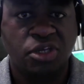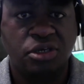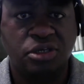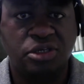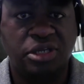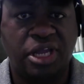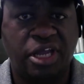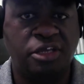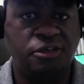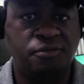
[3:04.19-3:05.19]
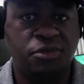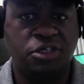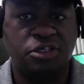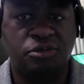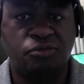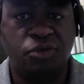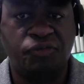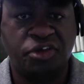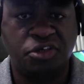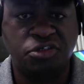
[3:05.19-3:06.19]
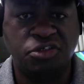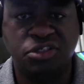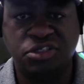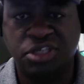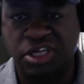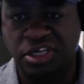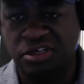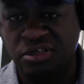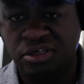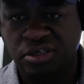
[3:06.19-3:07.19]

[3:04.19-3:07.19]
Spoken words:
and we failed to contain